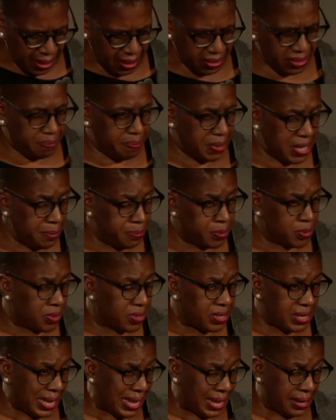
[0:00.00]
that people
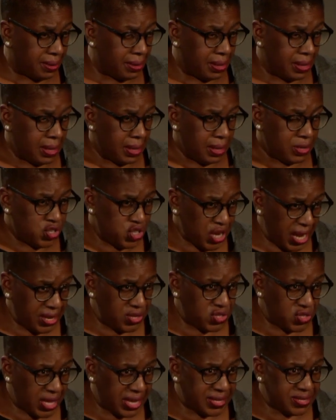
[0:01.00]
can
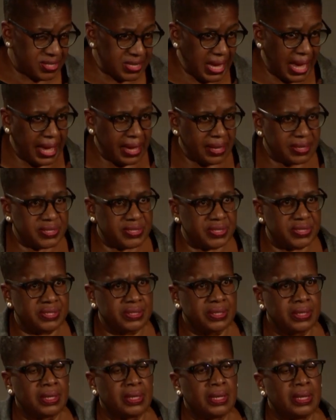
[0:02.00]
change their sex
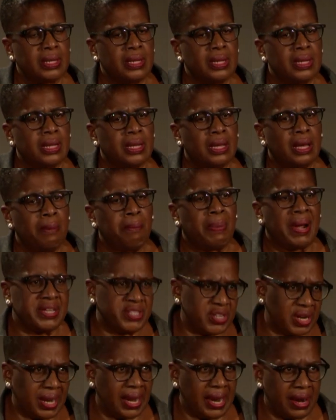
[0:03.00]
by
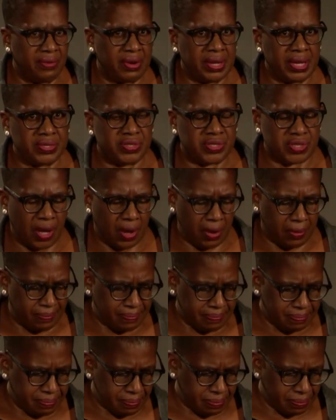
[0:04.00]
declaring it so.
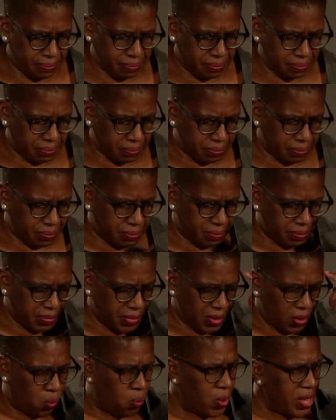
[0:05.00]

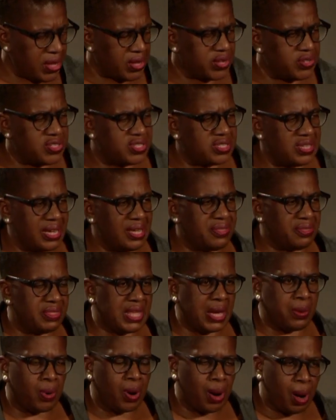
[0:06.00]
We could see that
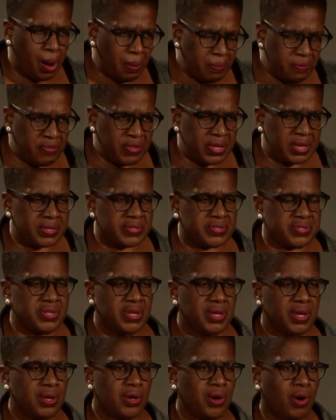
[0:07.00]
there were obvious
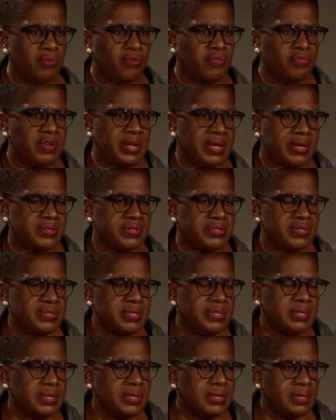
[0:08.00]
conflicts
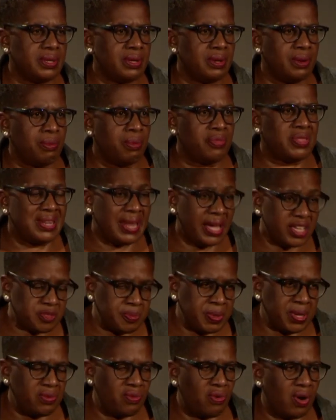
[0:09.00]
with
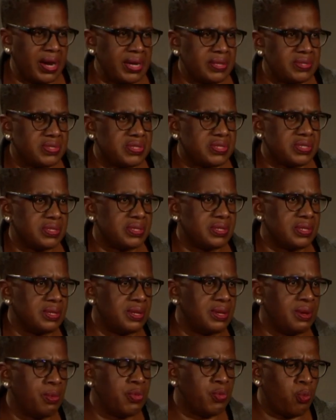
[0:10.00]
lesbian rights,
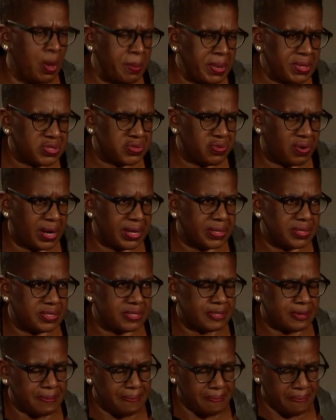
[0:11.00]
with women's
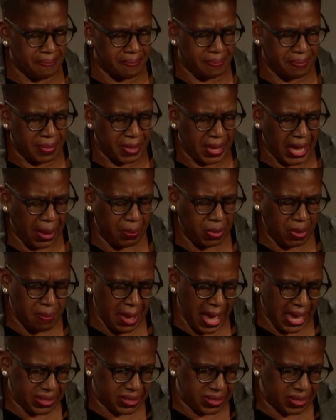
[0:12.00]
rights, and we
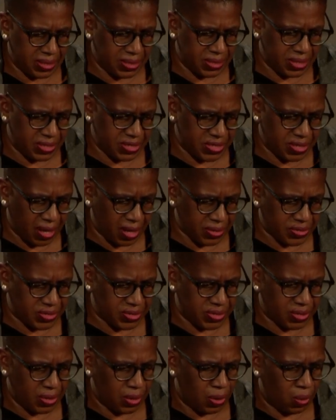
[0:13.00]
met to
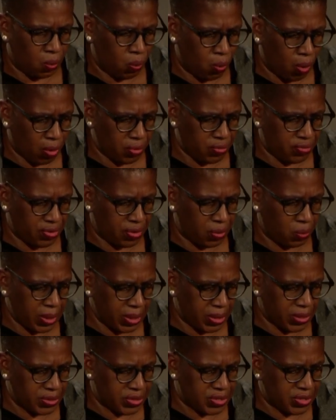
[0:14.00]
discuss what we
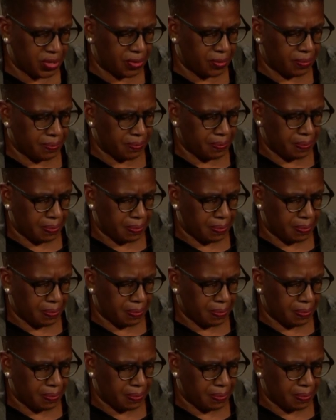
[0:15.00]
could do.